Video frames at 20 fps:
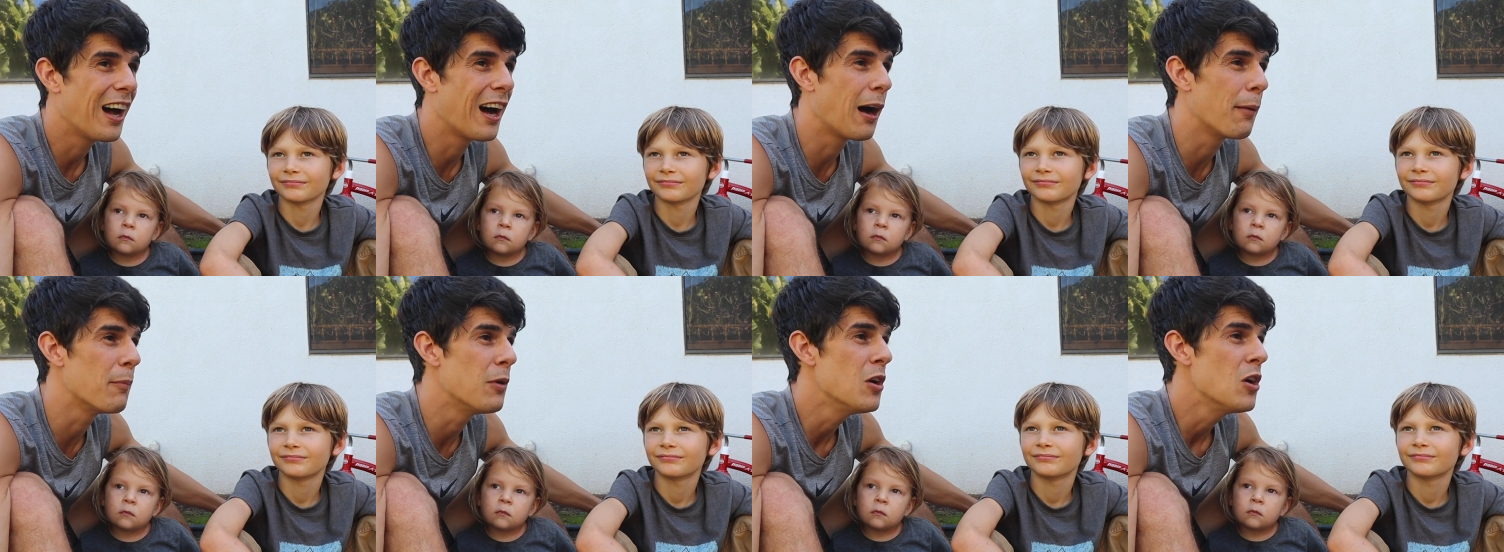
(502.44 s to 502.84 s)

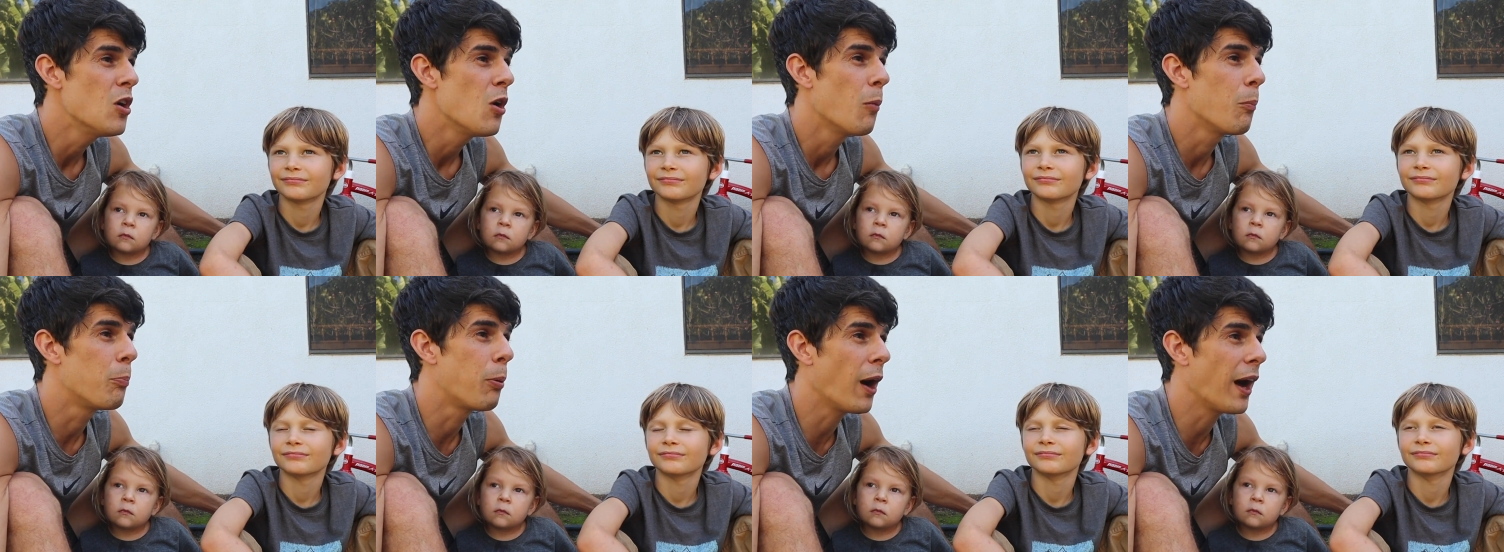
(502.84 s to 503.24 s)
Speaker 1: um,
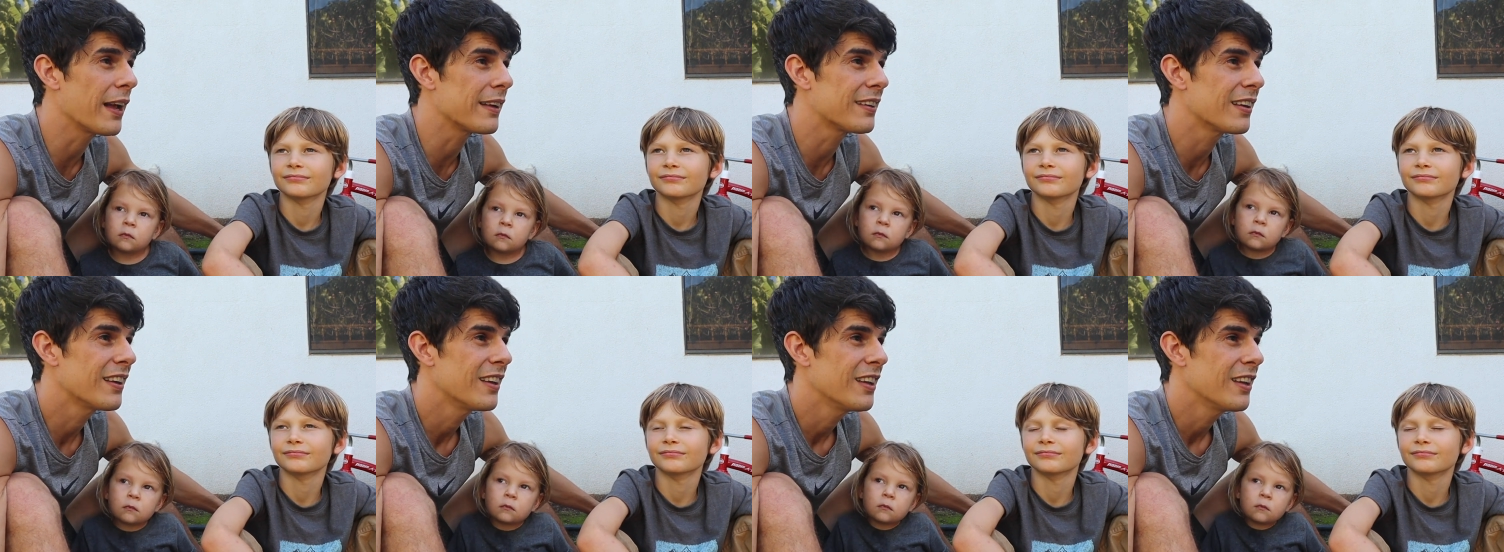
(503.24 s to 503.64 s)
but
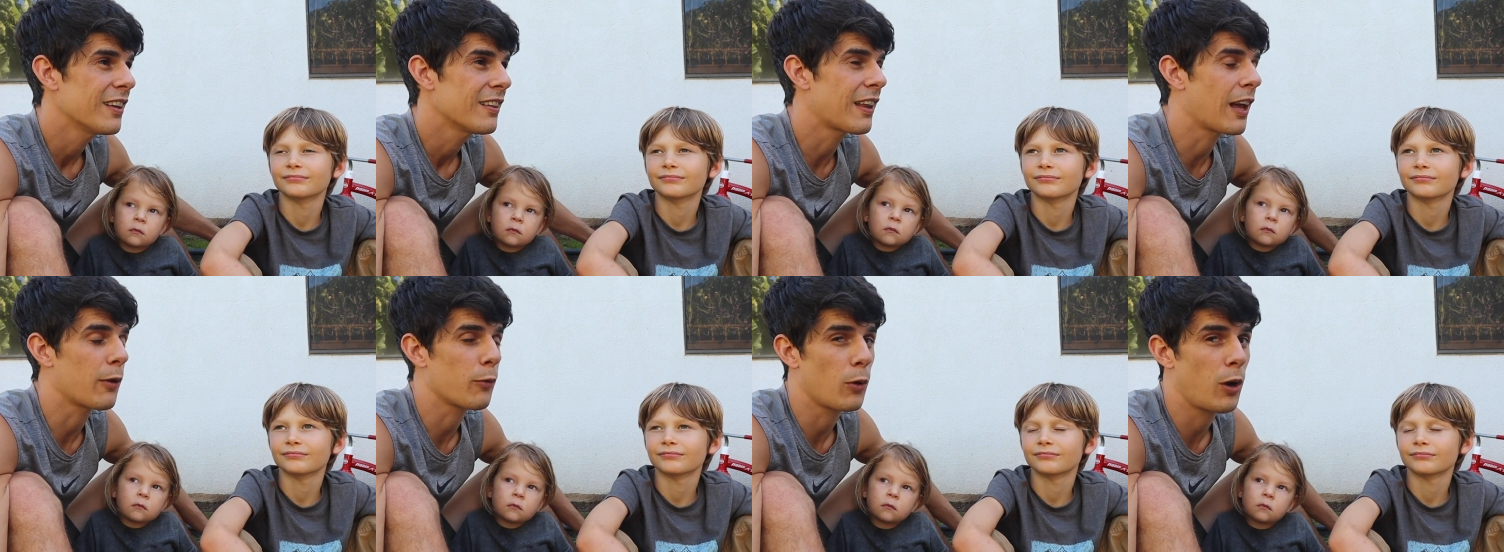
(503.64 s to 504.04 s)

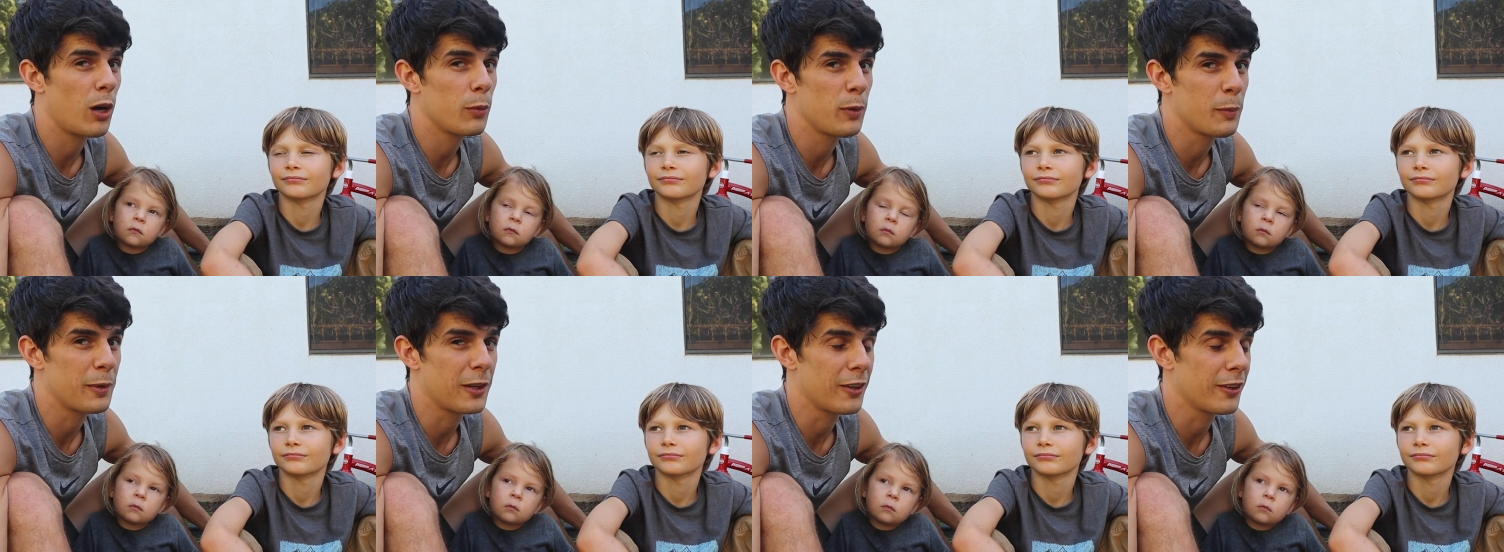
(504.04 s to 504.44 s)
that
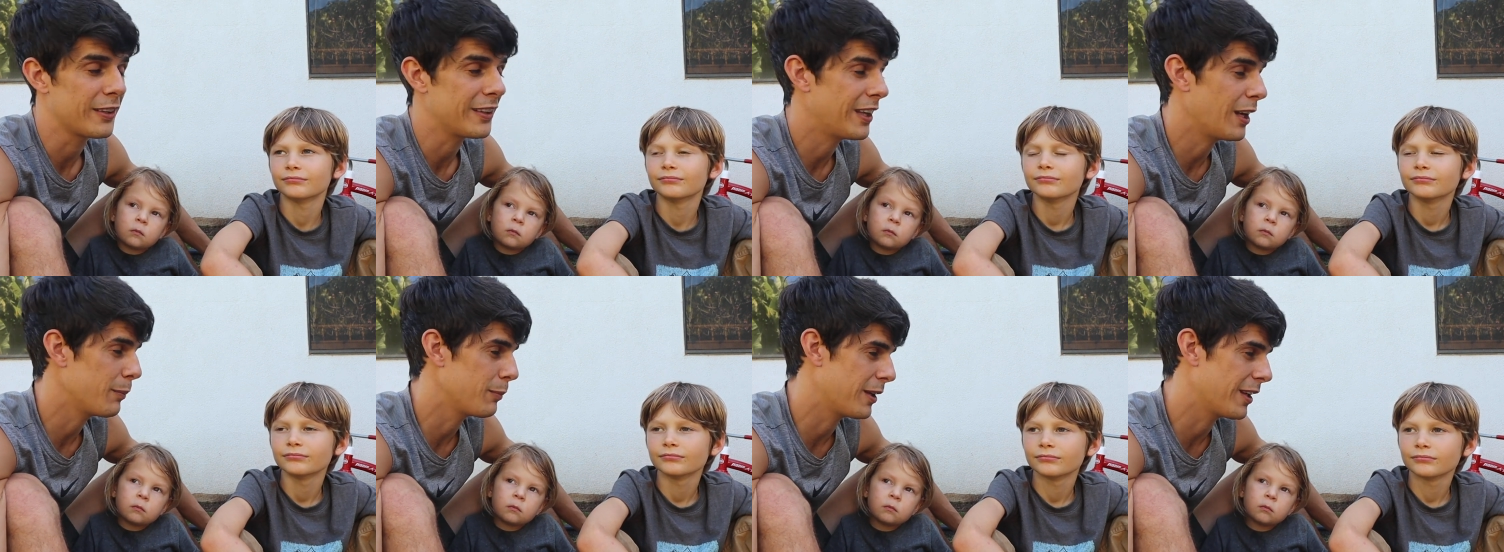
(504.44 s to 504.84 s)
robber baron
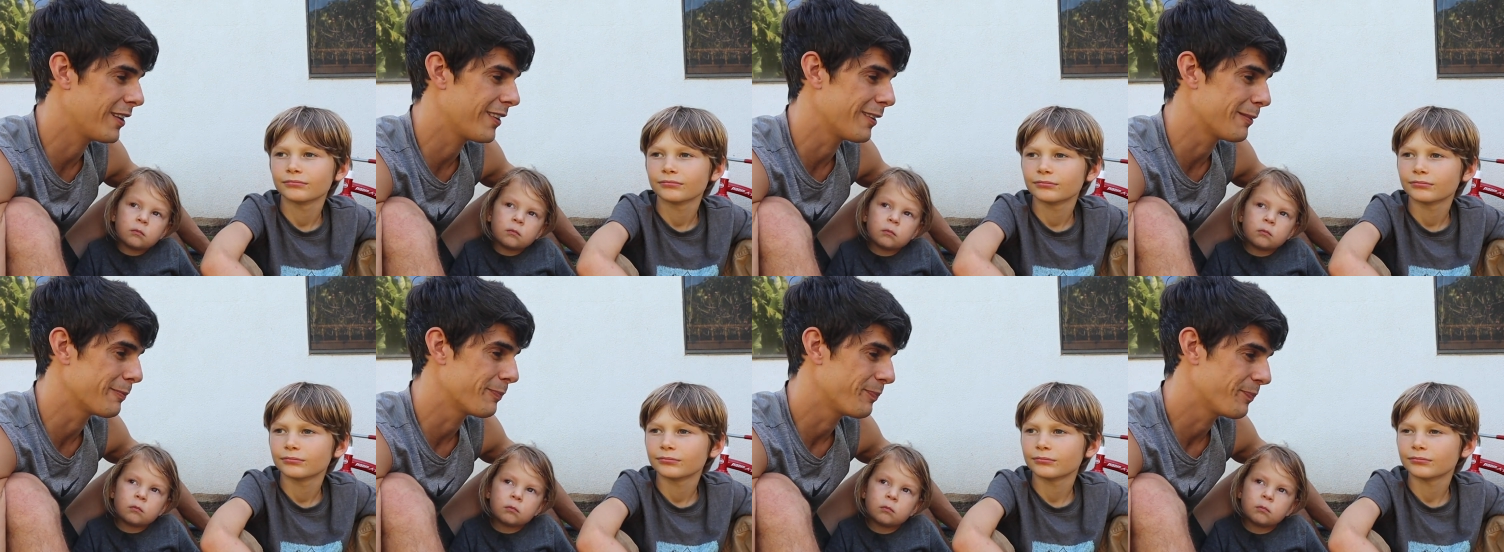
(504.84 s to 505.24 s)
kept
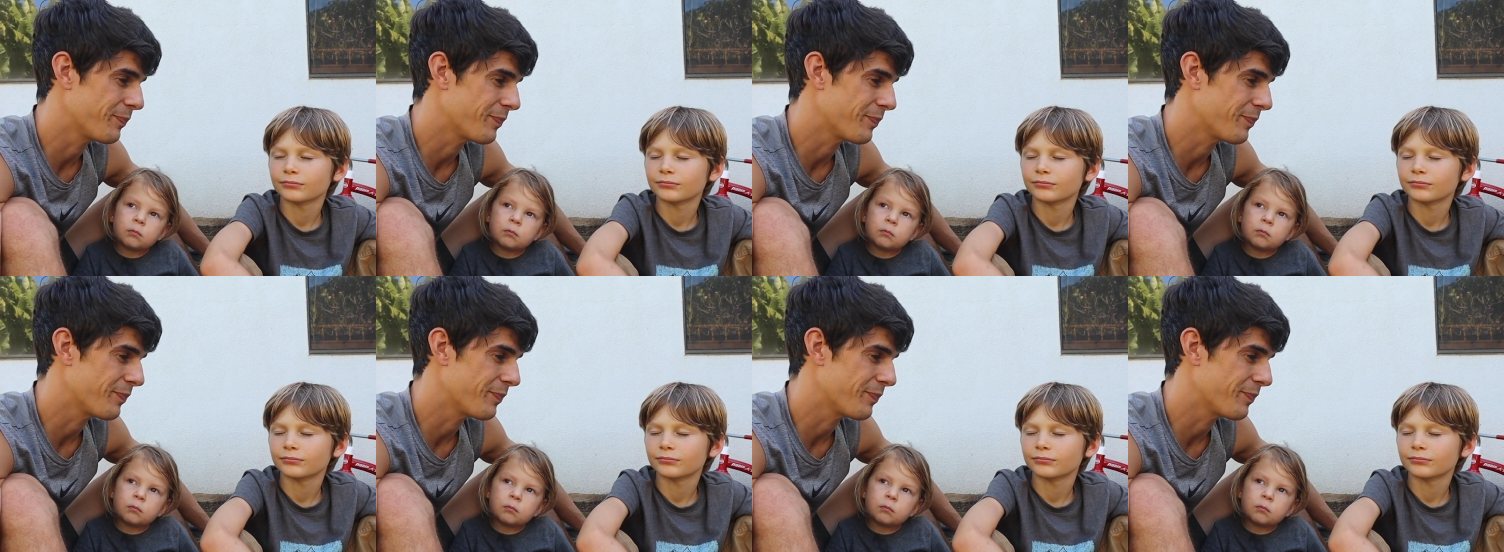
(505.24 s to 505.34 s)
getting them.